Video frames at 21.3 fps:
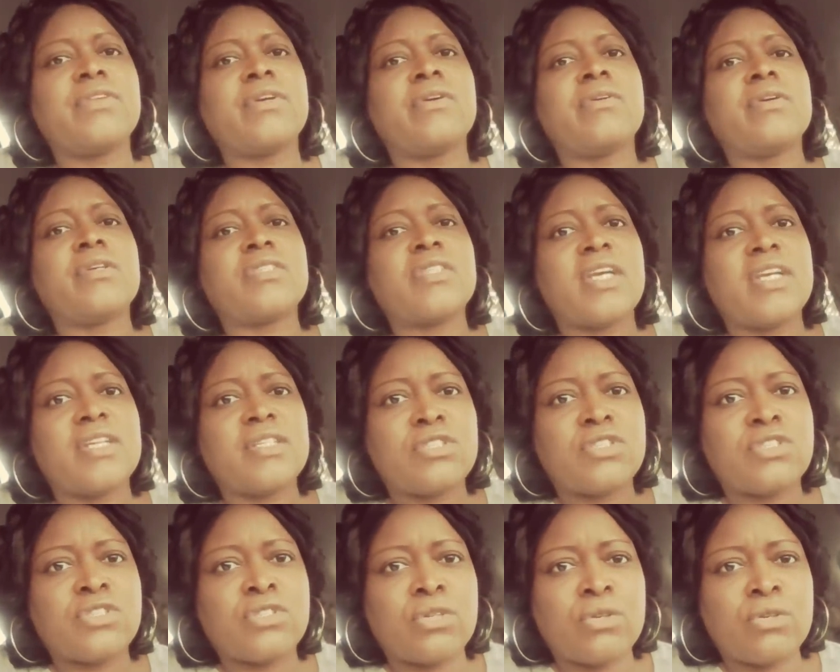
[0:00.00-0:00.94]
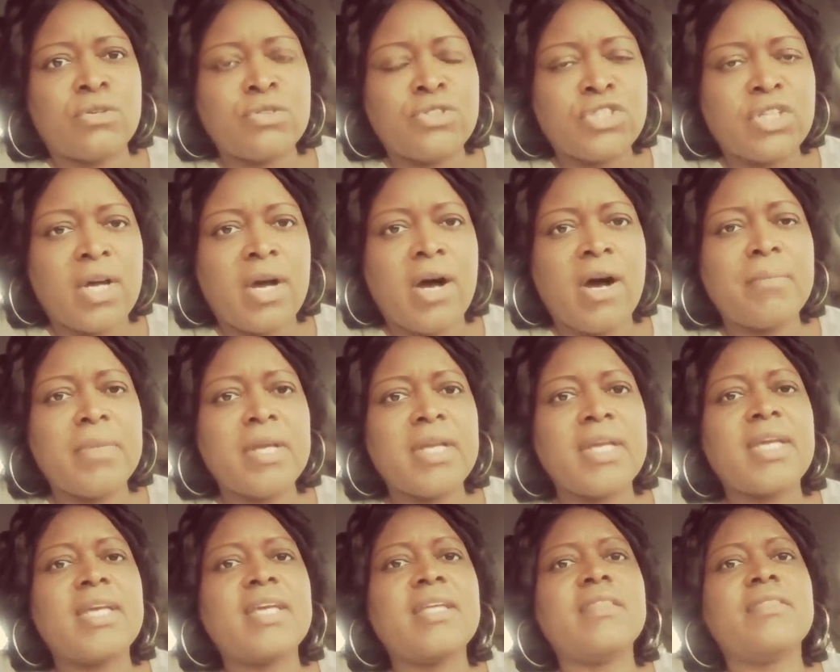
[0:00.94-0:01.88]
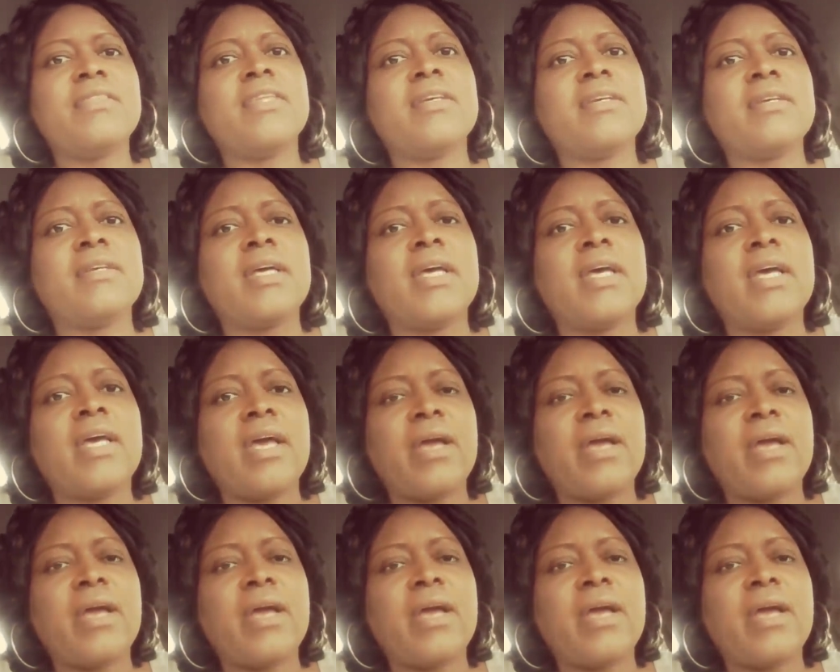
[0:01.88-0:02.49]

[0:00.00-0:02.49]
There is a surge coming in the